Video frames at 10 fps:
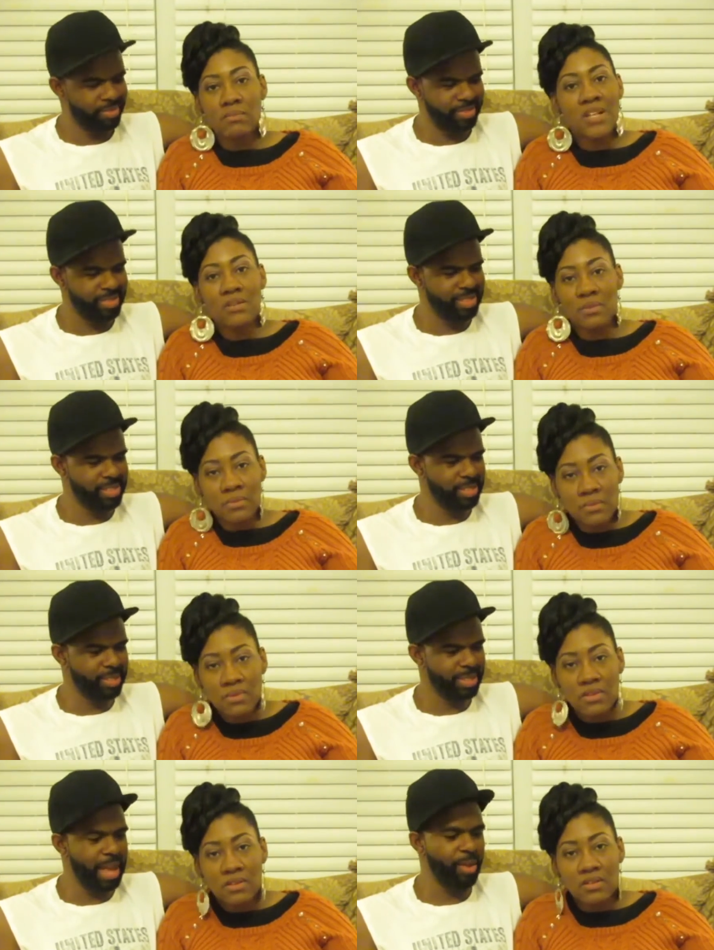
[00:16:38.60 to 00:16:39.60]
Speaker 1: My dude.
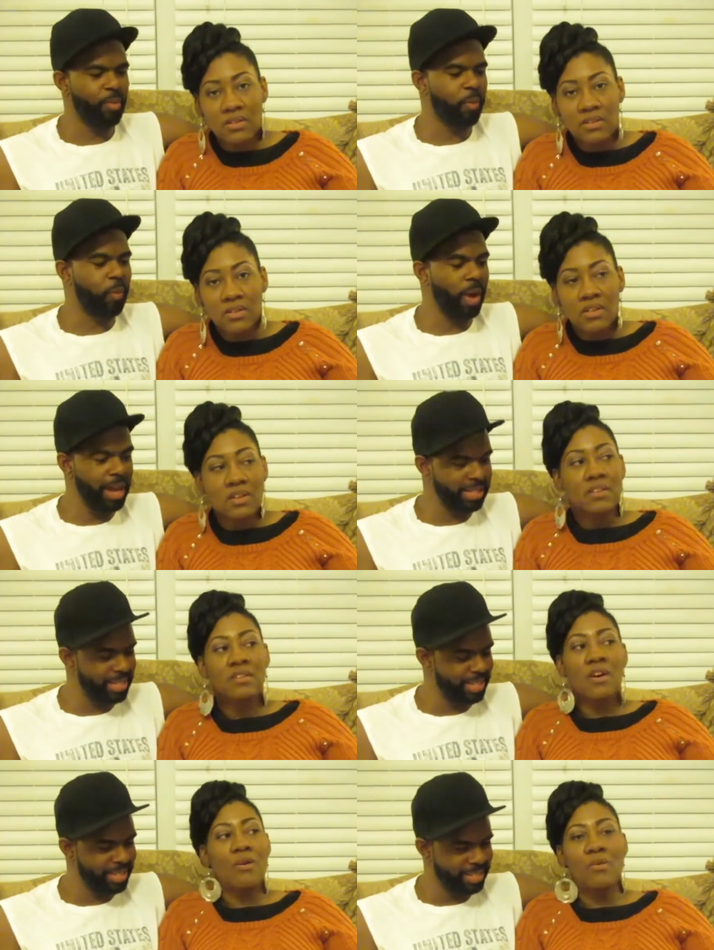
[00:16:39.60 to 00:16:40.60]
Like, what?
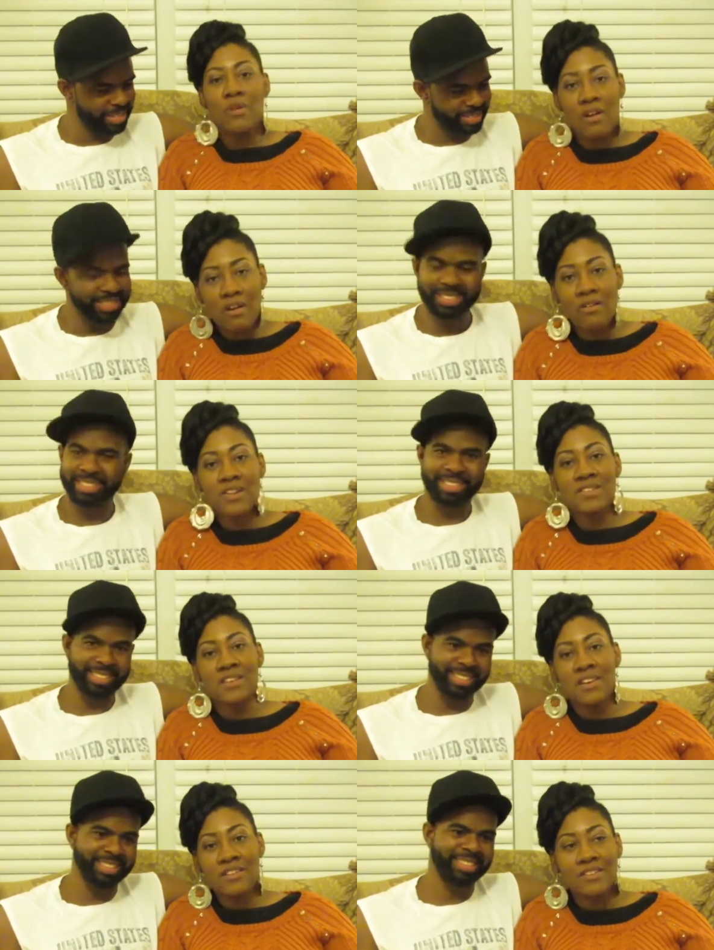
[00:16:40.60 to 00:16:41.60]
No girl is
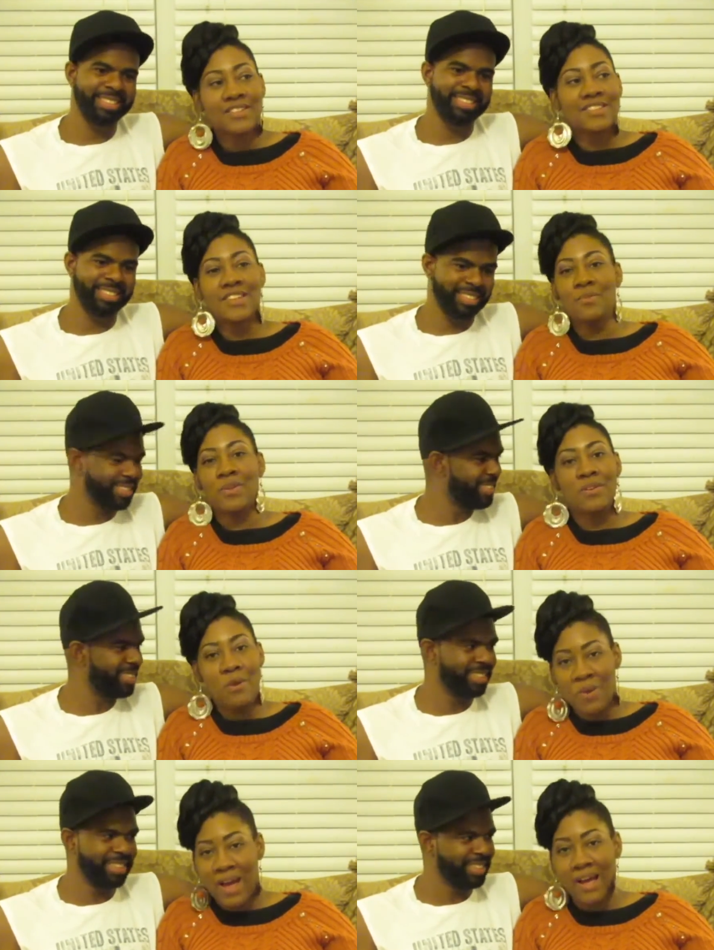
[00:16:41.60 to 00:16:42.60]
eager to sleep with
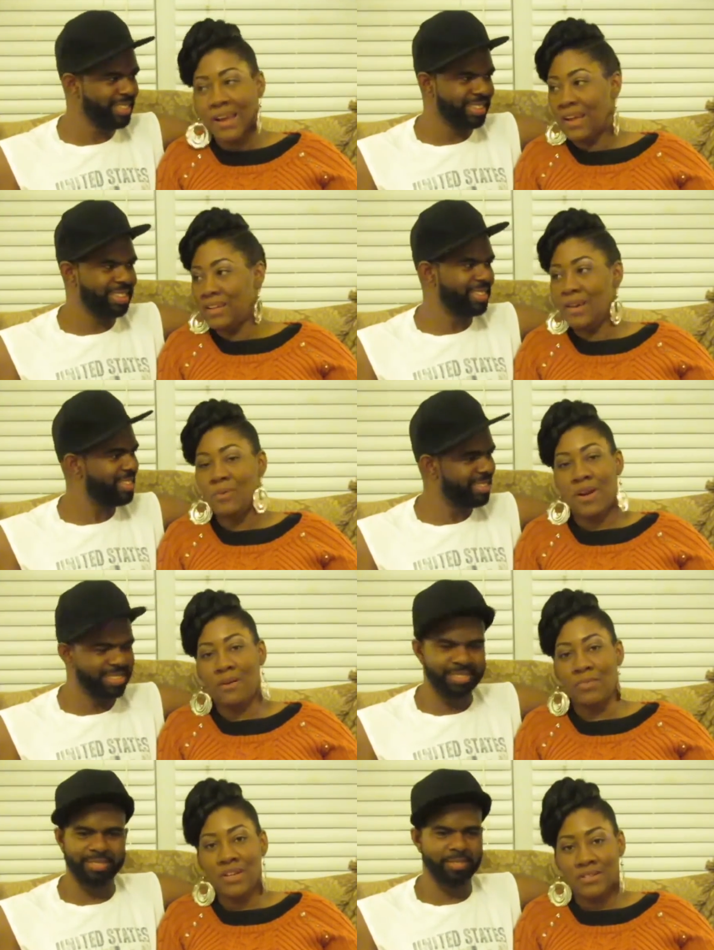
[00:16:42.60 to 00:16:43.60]
no guy like that
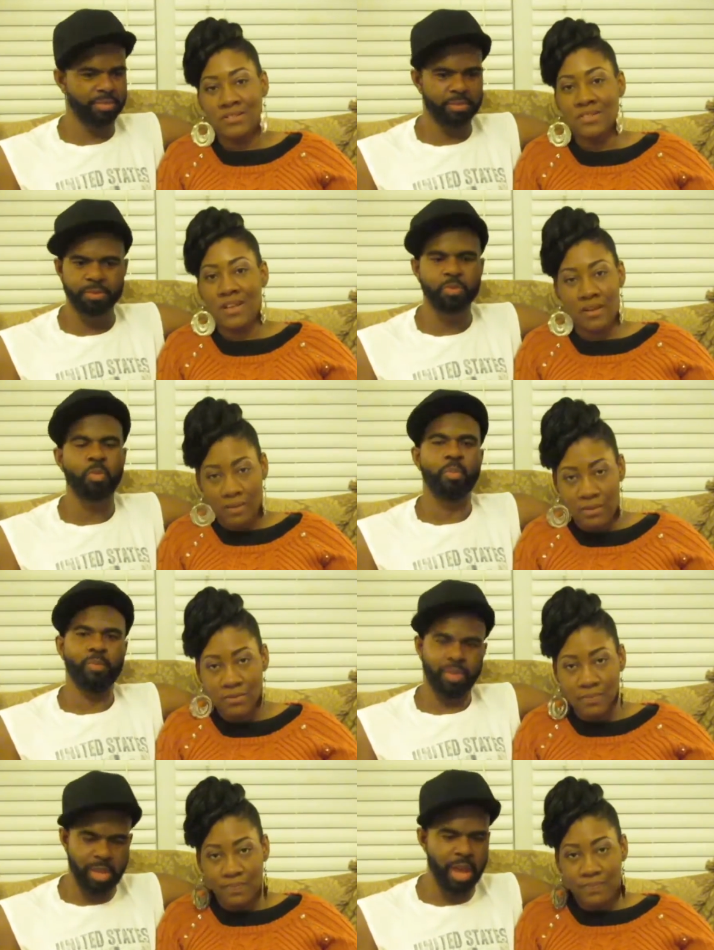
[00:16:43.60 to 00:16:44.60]
without being set up.
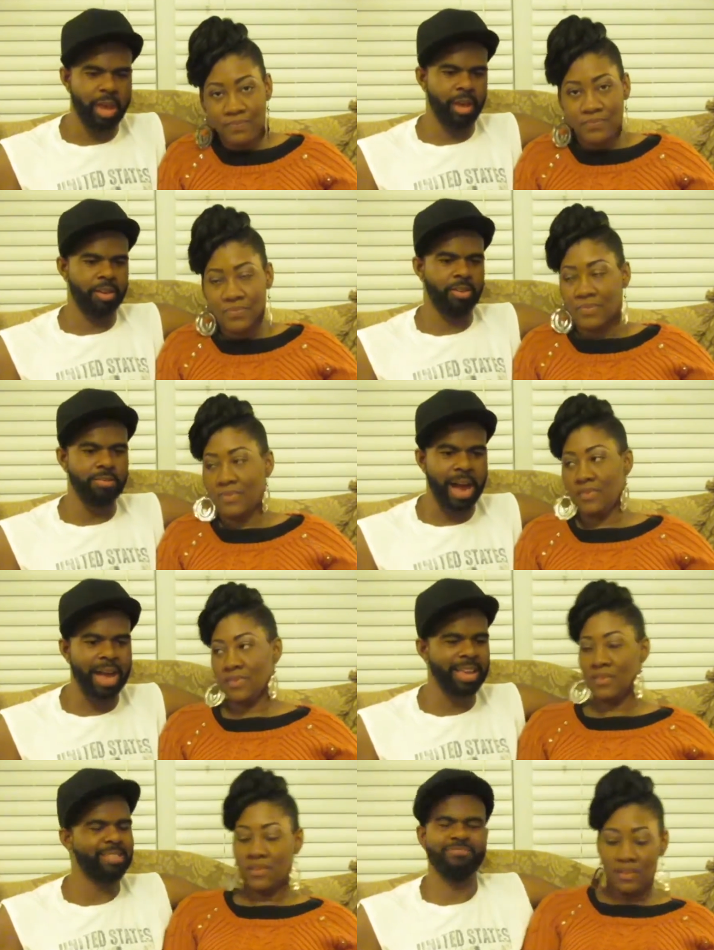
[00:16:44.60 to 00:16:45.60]
Speaker 2: Yeah, you
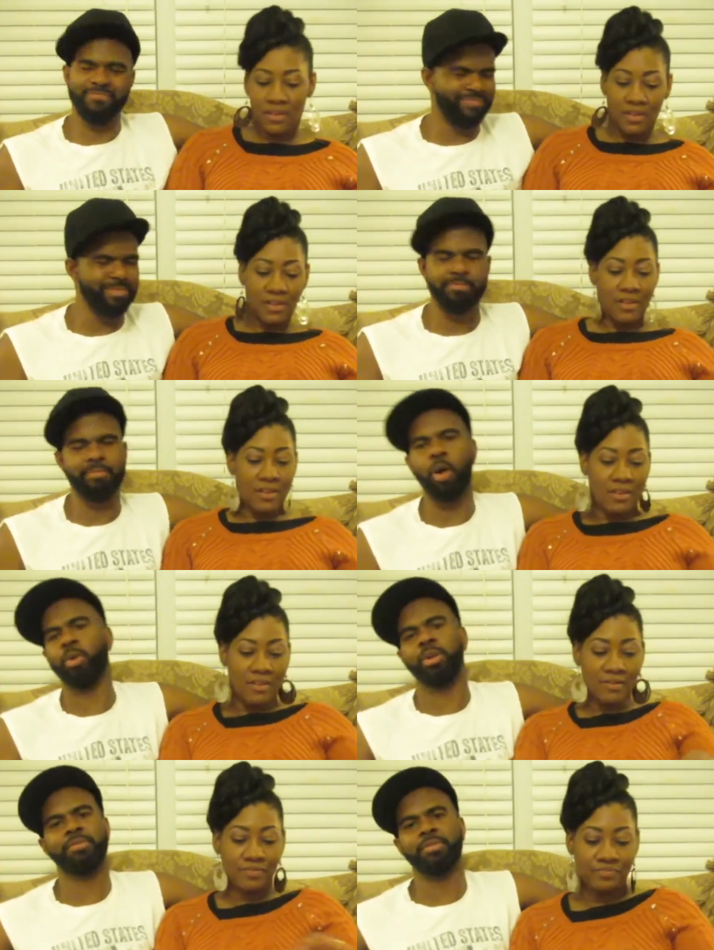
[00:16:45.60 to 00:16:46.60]
got
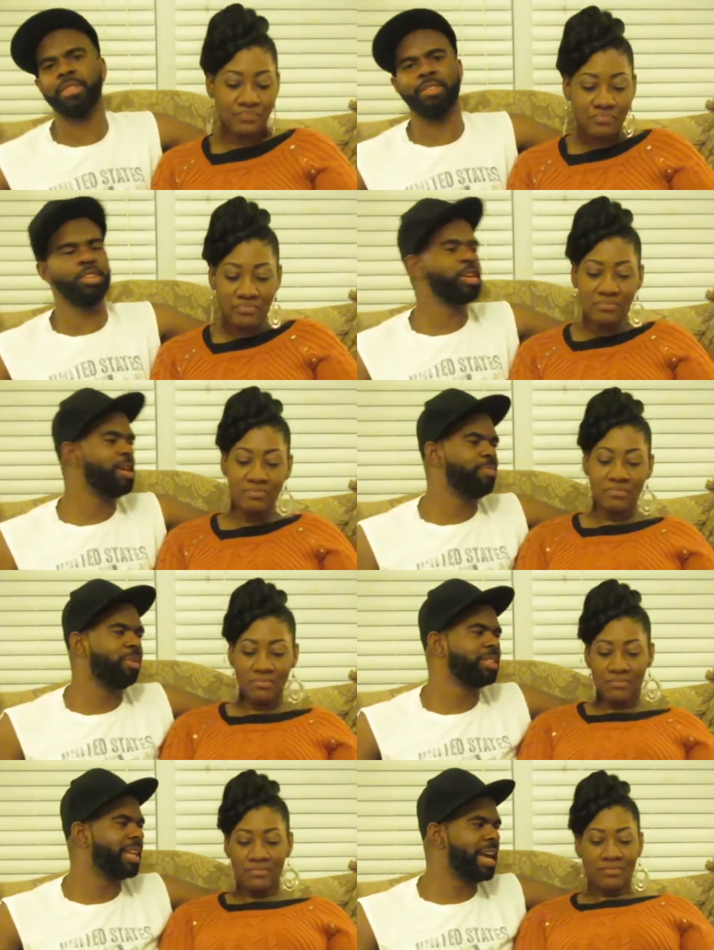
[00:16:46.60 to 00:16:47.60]
motive. If you keep
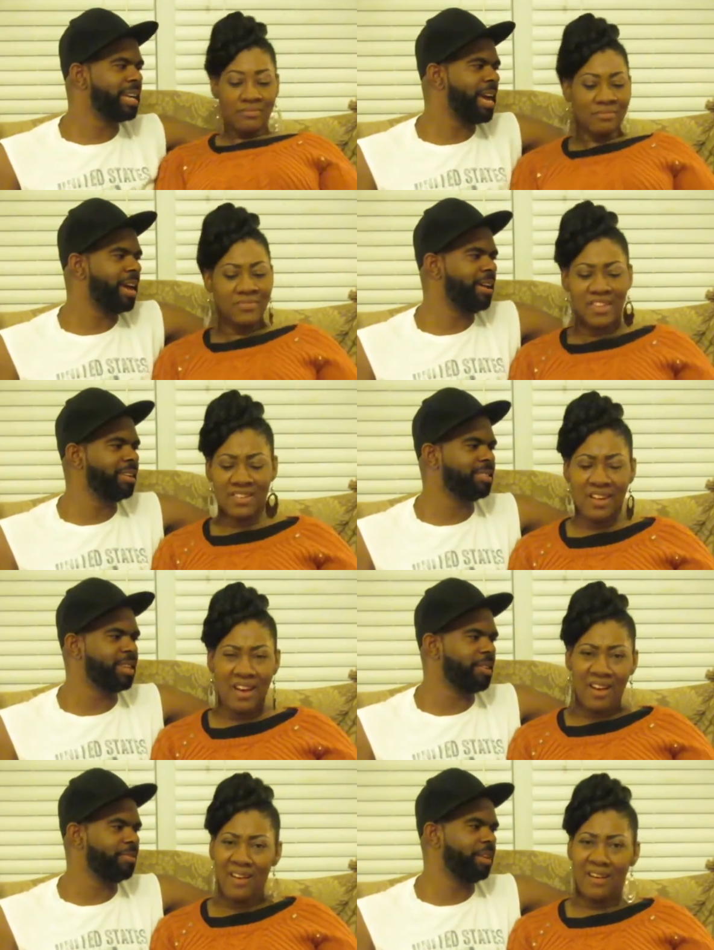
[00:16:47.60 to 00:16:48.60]
pushing like that, it's,
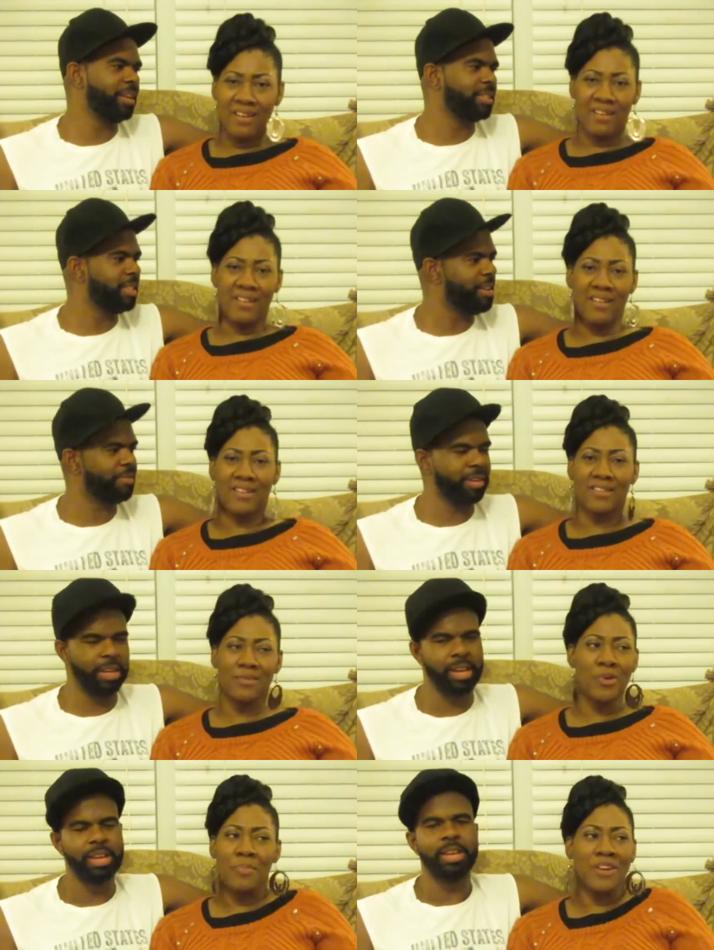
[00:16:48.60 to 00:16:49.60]
yeah. it's
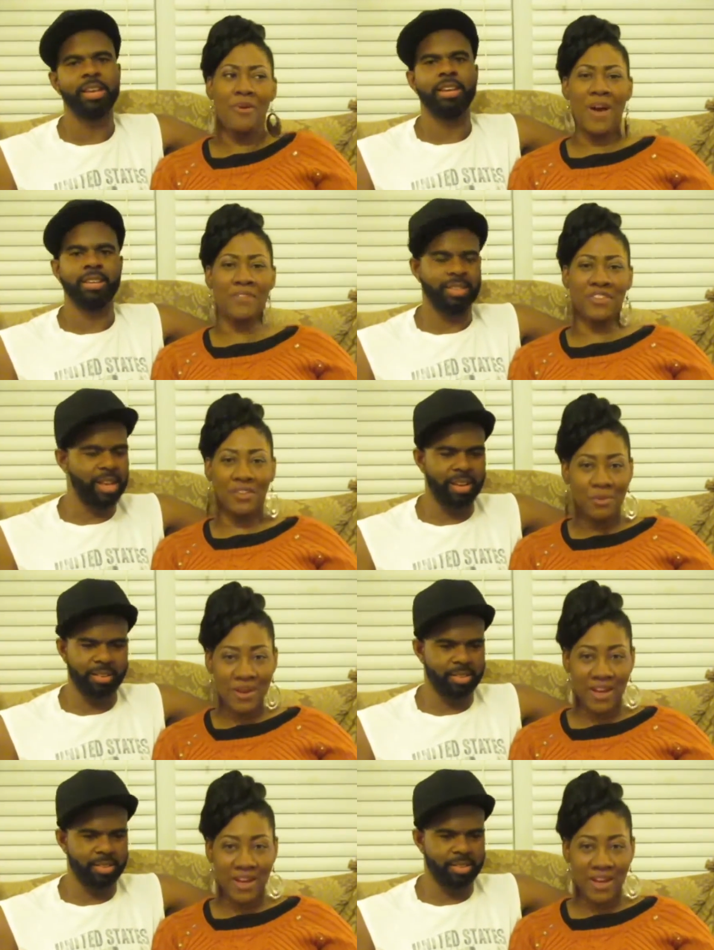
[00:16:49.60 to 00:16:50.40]
definitely. Women don't
Speaker 1: have to do